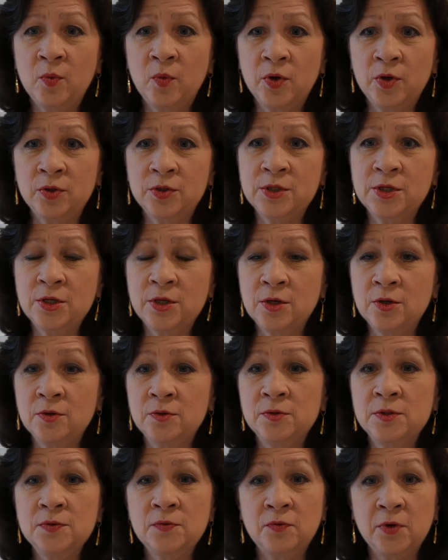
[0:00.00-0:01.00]
world to
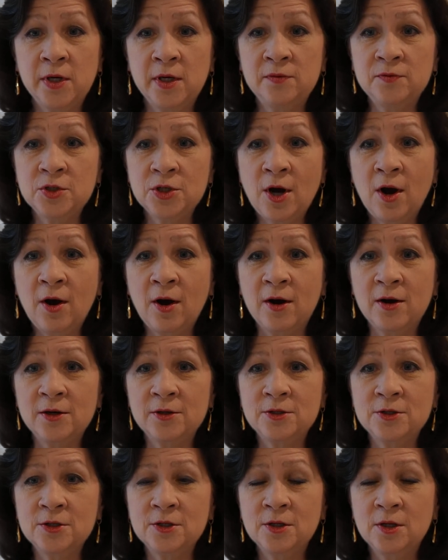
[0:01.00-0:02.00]
use free of
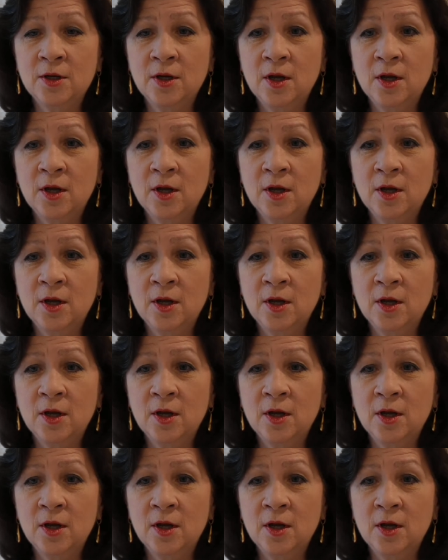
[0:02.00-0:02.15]
charge